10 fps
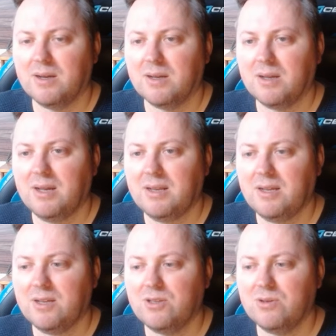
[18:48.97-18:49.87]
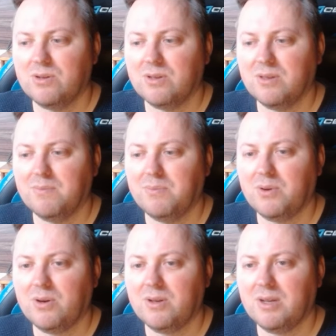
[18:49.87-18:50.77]
And he took the
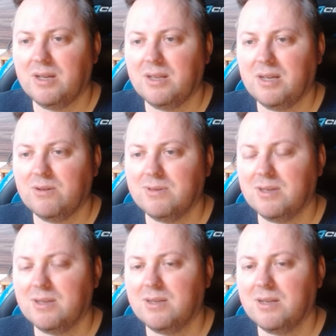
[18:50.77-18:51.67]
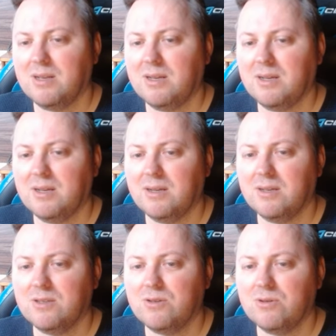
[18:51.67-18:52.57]
pawn, and now suddenly
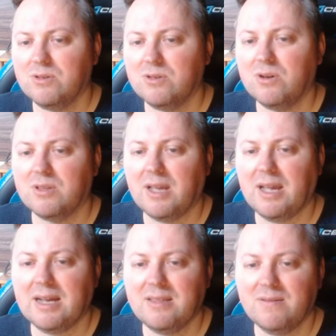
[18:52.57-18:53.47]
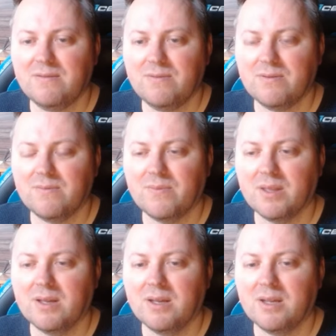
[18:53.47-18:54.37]
his rooks got active.
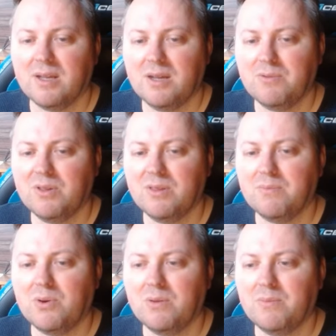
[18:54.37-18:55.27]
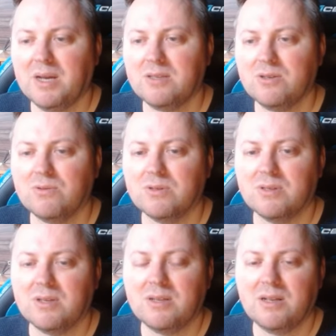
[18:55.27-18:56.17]
He won the pawn back, so
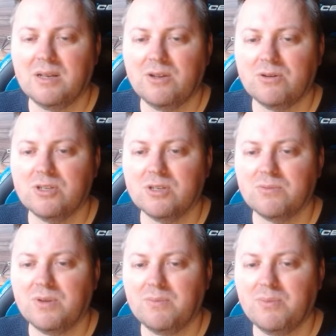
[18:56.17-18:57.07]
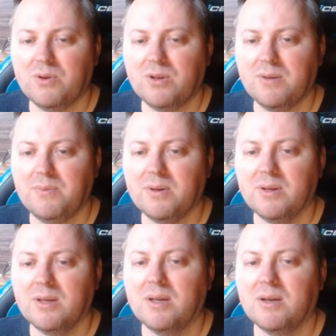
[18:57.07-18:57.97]
suddenly you're just one pawn up,
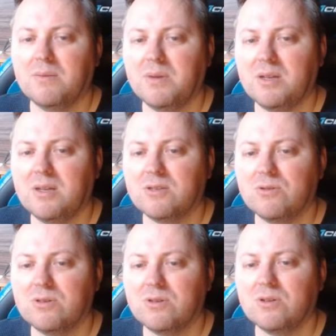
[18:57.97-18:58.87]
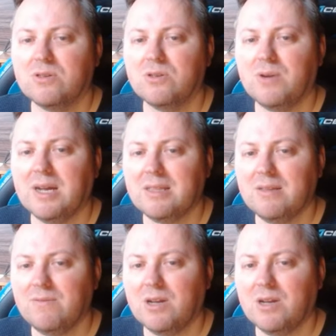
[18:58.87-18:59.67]
but his rooks got so active.